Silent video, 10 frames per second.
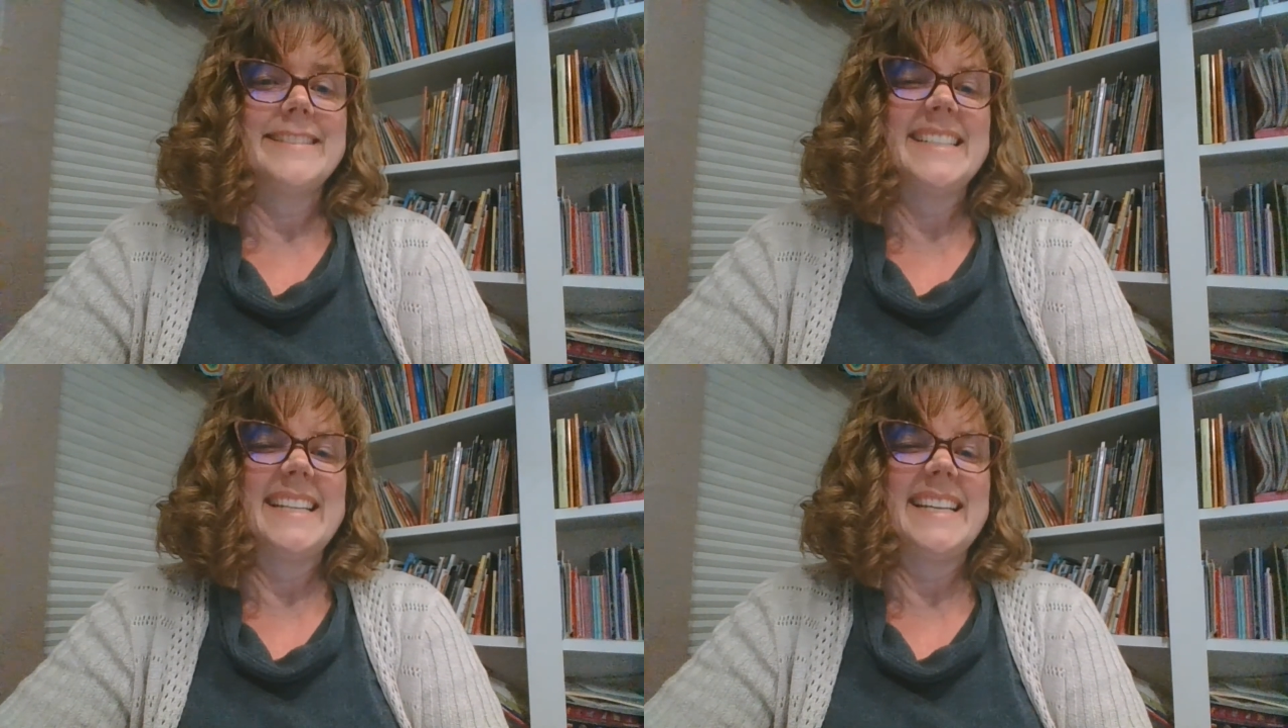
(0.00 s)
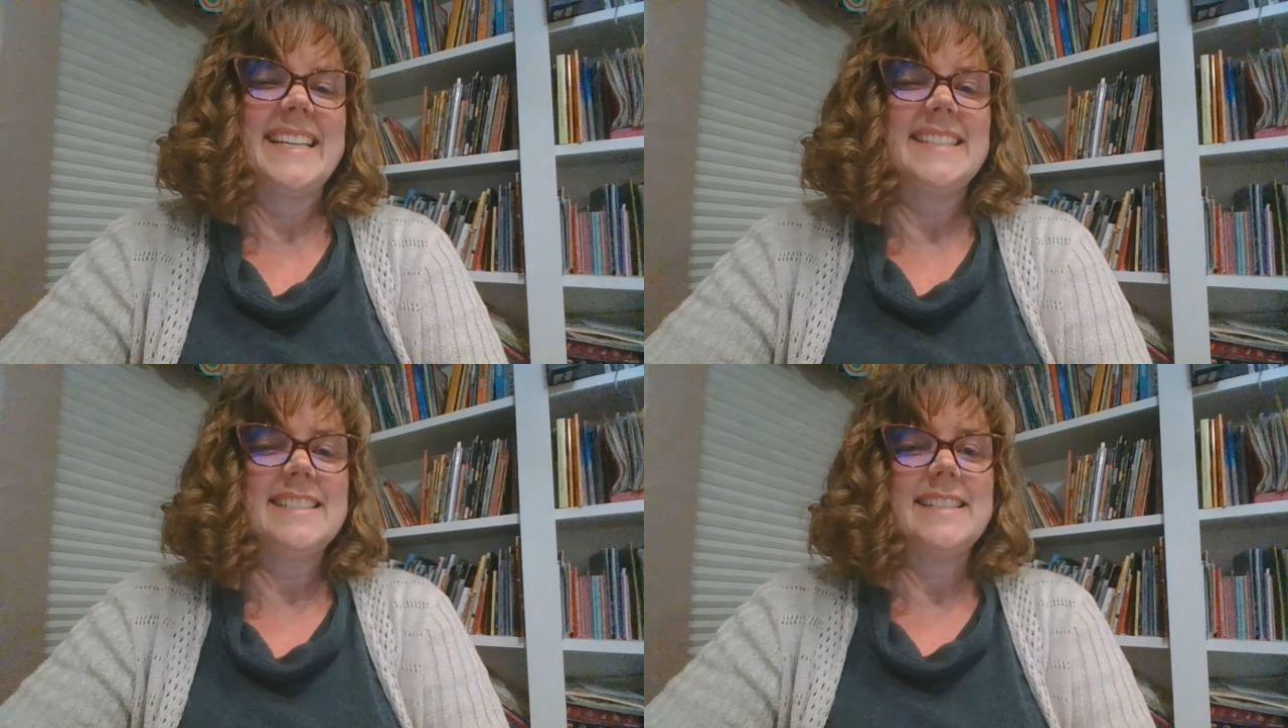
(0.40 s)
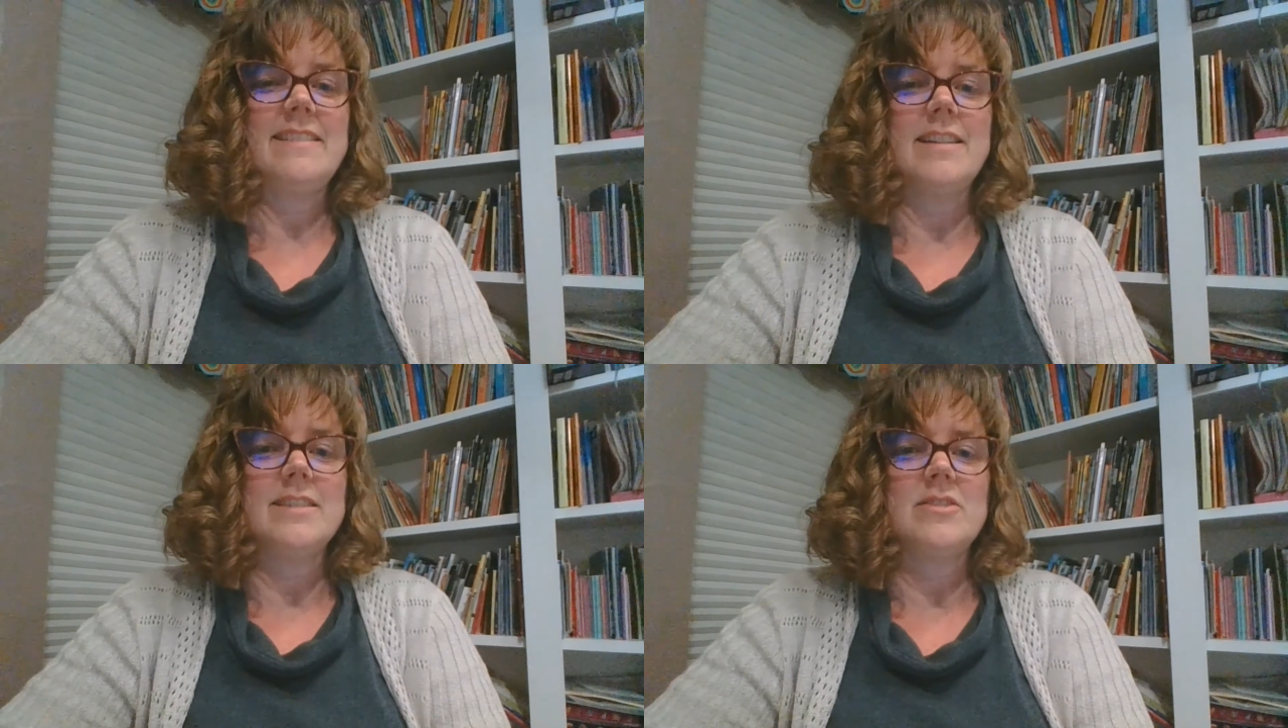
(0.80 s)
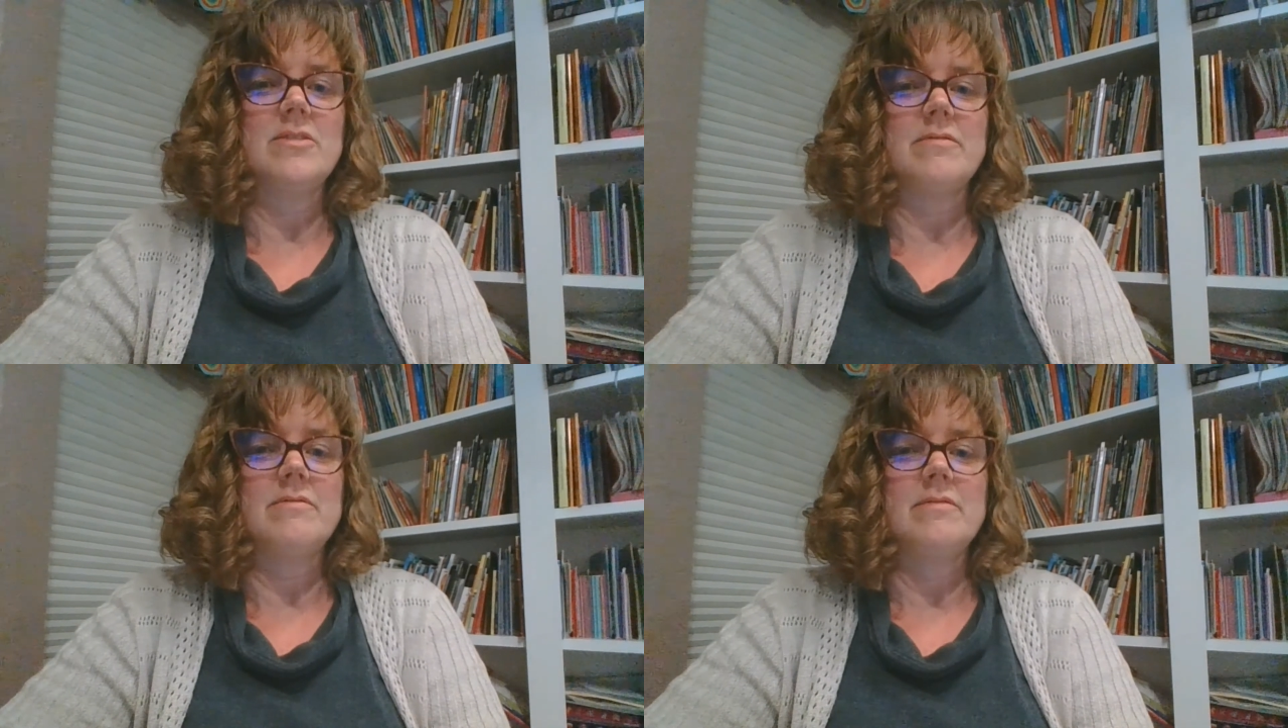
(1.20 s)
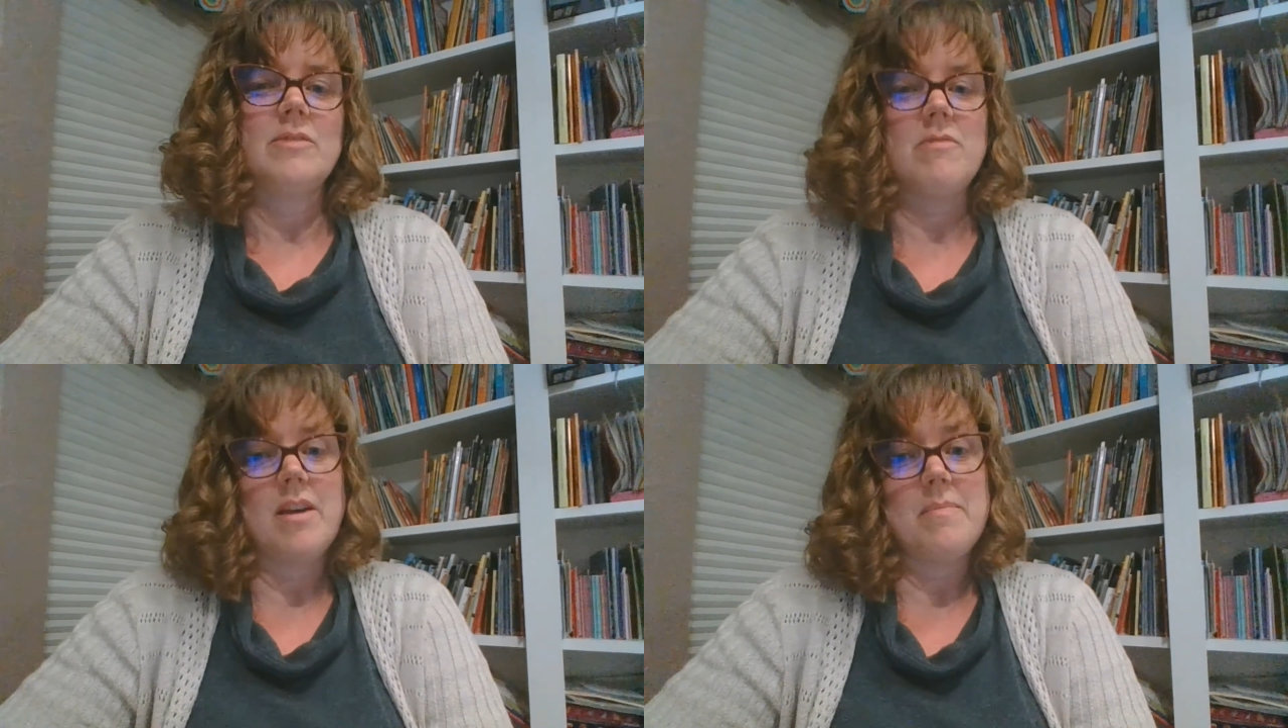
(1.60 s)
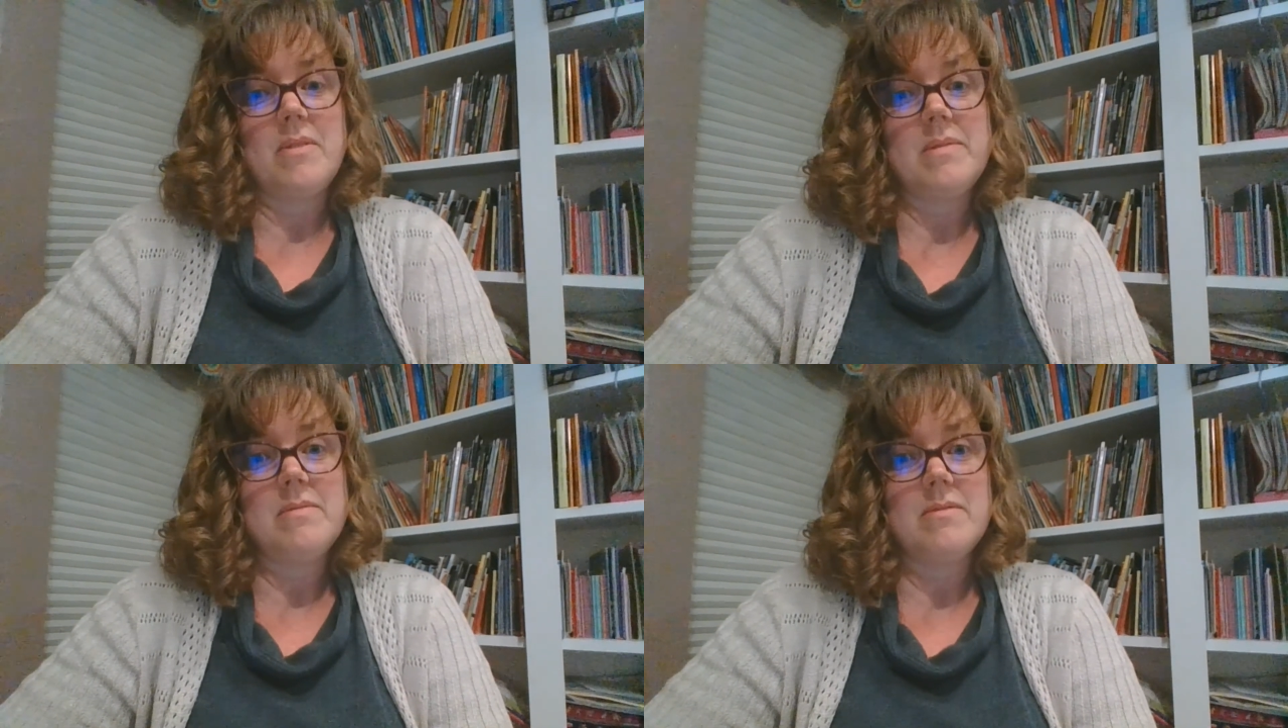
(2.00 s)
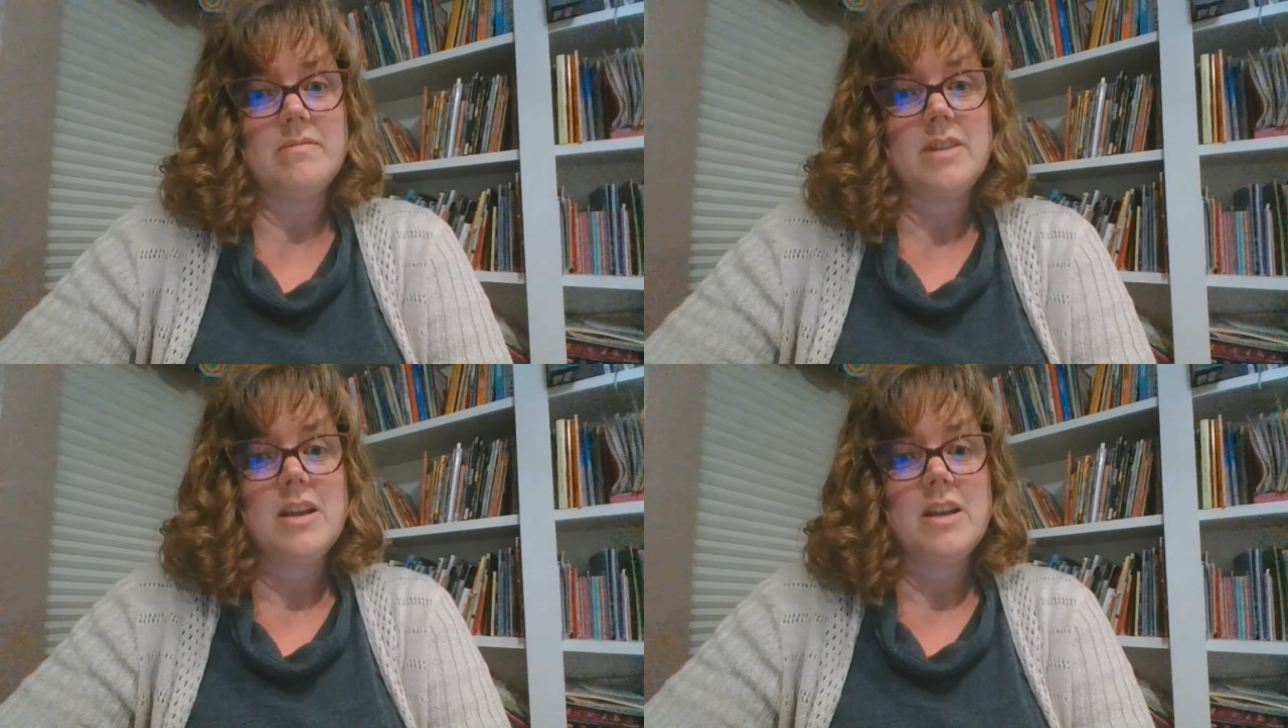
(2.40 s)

Good night. See you guys soon. Well, I probably won't.